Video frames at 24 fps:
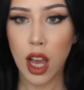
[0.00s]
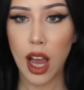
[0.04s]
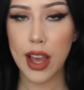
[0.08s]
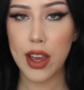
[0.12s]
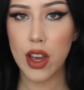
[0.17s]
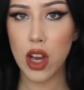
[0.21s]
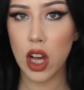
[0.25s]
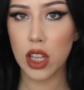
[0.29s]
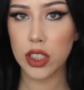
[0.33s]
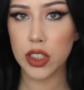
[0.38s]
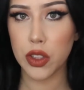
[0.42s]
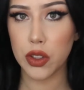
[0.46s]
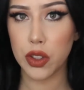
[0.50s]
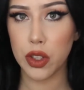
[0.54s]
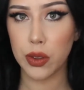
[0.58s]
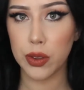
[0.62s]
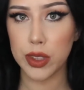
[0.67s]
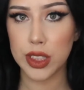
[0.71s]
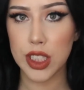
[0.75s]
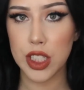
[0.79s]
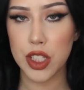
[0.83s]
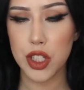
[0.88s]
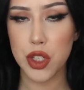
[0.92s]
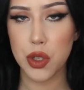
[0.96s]
I also
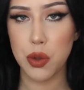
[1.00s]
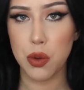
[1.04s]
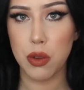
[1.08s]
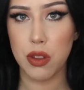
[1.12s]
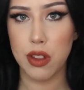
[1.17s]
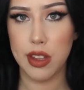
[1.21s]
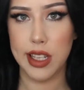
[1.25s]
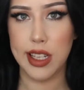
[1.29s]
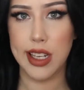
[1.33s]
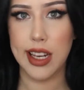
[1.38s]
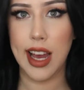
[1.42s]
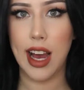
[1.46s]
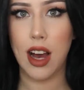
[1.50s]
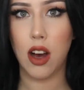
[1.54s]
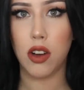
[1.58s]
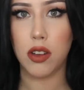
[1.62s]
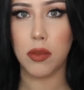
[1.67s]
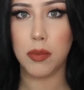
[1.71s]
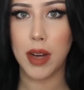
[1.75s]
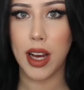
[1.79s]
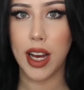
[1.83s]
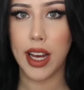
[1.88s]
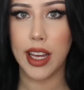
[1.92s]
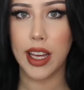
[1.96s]
used it to thin
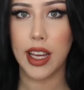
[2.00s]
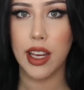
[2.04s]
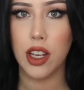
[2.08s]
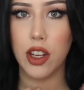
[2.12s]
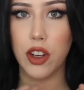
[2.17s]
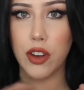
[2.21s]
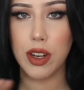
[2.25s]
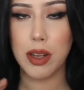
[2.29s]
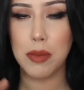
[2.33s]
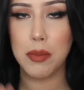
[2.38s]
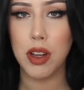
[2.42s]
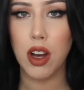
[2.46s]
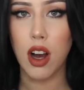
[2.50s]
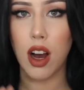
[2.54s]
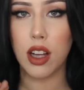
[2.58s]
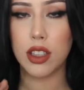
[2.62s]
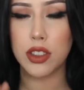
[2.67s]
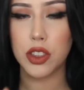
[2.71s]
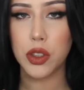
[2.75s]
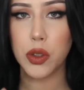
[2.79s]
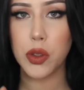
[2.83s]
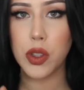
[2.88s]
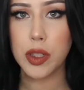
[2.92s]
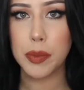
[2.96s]
out my cream
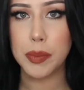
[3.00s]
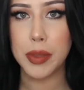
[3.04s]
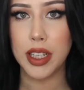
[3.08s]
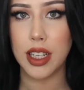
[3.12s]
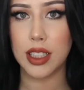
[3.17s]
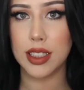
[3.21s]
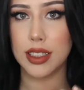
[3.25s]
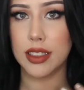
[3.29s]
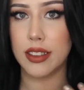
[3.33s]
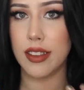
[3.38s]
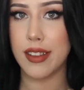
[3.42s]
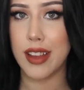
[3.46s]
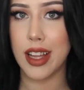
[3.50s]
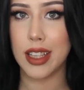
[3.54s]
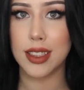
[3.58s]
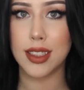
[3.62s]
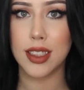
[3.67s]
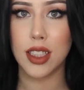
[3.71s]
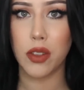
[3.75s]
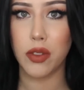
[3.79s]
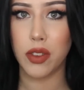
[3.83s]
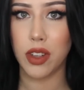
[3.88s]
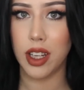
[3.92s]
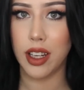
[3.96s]
contour because that
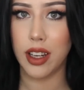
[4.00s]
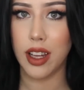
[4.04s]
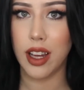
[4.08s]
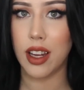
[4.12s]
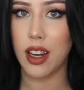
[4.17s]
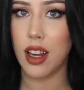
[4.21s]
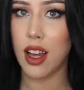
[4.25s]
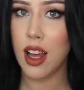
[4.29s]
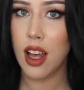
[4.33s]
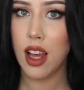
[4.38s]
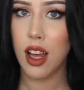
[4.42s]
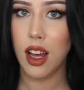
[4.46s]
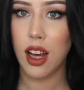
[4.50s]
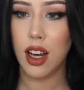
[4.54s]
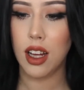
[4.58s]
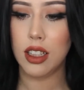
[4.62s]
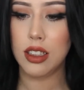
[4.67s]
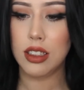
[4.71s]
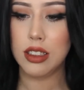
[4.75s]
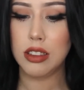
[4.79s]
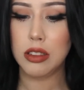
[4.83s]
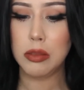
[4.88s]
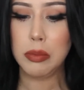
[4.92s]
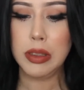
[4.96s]
stuff can get a
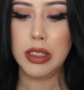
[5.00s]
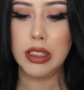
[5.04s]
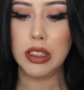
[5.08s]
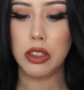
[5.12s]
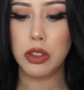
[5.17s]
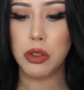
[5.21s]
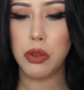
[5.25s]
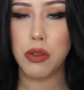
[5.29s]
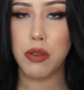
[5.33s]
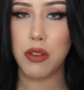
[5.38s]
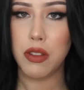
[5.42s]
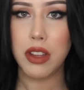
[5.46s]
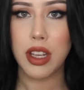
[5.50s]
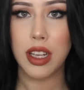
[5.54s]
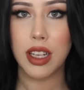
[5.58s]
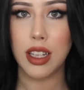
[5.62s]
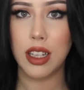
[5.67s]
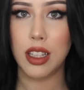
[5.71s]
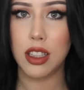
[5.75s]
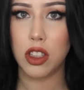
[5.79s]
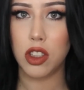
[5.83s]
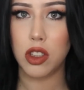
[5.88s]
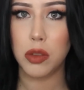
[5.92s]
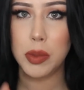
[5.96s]
little bit too thick
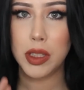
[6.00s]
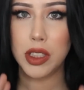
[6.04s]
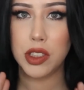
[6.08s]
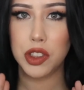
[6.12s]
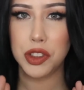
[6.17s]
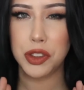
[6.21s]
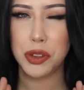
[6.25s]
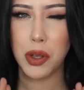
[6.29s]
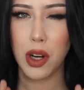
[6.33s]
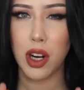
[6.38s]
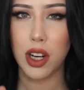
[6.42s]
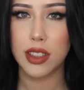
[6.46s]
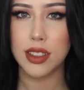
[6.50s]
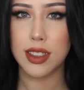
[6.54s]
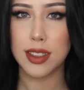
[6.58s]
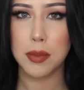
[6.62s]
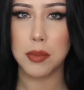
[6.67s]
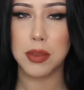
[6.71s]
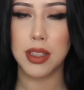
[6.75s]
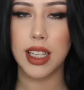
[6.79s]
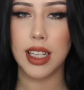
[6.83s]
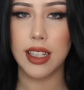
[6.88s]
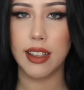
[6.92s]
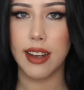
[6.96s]
and a little bit too hard to
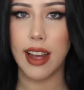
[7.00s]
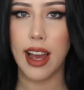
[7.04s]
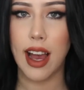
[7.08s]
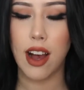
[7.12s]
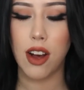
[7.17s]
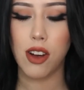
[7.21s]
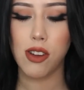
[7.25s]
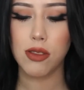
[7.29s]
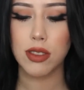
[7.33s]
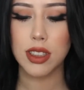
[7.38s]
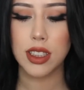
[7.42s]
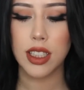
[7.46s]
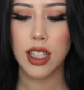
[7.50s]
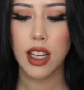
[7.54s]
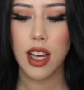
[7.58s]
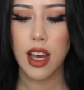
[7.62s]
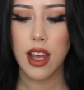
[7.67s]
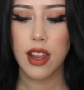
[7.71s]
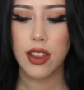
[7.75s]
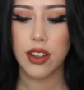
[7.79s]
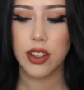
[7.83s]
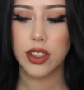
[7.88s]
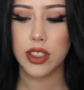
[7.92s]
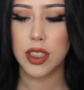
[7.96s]
blend out.
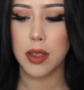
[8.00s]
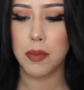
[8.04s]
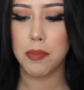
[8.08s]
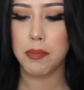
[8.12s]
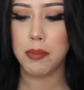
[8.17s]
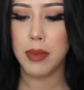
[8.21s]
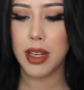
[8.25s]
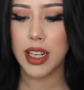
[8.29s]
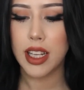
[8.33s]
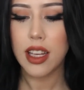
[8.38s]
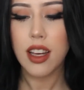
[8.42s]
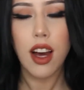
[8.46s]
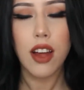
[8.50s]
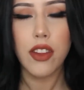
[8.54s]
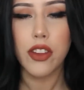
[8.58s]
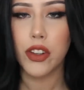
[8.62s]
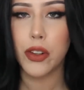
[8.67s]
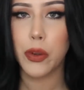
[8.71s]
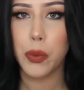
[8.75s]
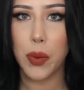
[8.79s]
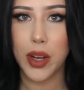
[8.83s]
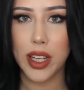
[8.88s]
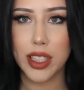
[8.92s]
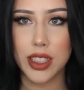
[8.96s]
There's many
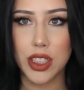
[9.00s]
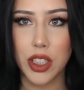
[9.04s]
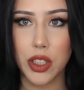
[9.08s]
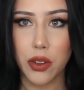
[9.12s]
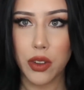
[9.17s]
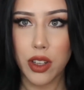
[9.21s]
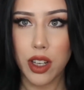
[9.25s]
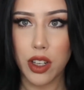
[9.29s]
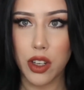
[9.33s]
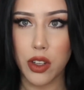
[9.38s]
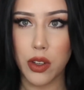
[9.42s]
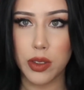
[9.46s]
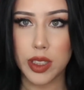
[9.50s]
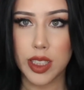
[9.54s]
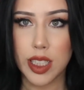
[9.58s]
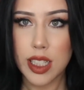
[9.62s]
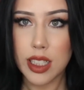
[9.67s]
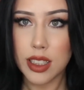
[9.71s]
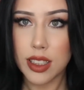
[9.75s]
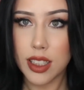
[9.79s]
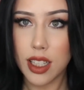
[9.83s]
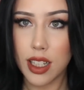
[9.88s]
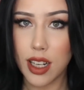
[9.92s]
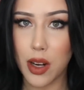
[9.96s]
other ways that you can use
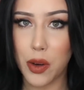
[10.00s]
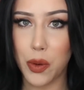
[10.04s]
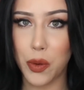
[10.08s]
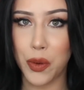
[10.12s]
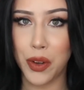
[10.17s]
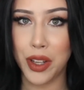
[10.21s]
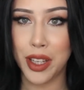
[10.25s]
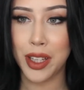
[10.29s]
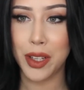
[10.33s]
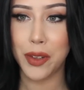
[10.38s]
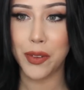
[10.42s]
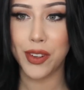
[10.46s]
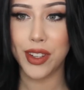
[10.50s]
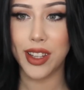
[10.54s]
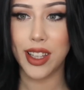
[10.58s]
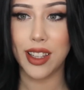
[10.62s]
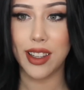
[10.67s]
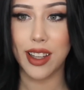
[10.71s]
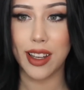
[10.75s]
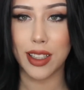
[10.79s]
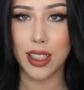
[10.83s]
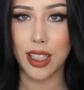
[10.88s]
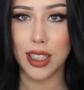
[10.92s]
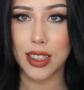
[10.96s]
this, and I really,
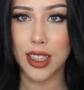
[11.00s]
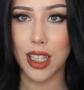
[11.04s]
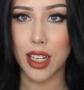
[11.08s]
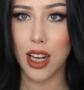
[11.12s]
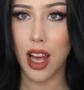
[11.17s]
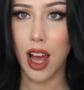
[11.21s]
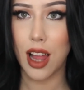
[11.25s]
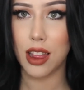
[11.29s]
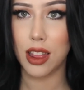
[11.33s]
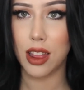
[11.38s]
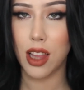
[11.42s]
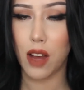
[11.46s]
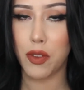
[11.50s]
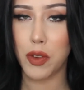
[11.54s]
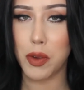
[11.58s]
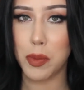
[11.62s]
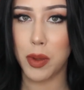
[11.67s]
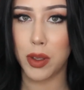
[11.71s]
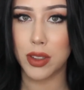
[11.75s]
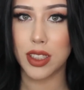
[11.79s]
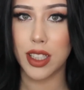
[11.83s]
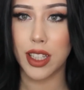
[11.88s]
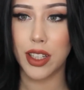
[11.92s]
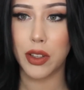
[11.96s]
like I said, I love a
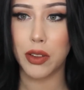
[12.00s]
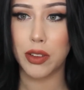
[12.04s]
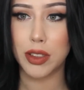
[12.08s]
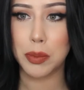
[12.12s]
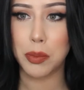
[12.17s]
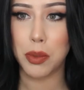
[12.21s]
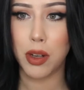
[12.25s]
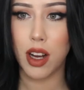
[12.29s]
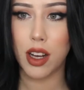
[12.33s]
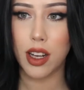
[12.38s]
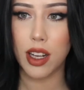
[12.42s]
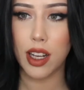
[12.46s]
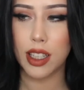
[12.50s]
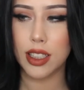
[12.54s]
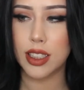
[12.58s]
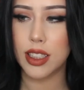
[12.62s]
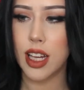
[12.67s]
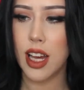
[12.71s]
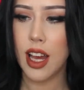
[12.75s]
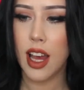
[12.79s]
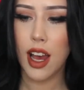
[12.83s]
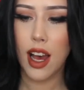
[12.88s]
multi-use product.